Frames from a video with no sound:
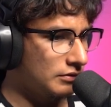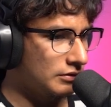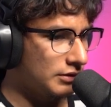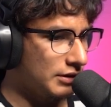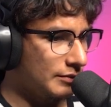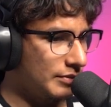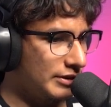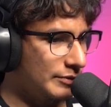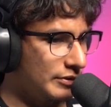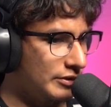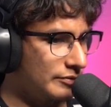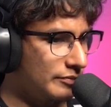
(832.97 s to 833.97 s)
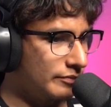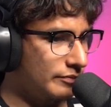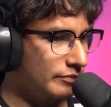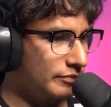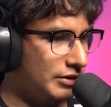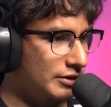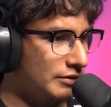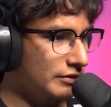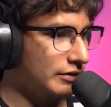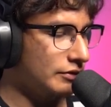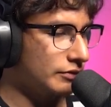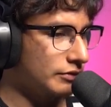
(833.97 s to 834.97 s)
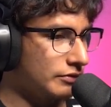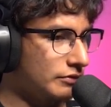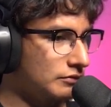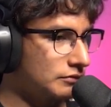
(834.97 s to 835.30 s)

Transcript: Yeah, beat him up. Beat it. Oh, there we go.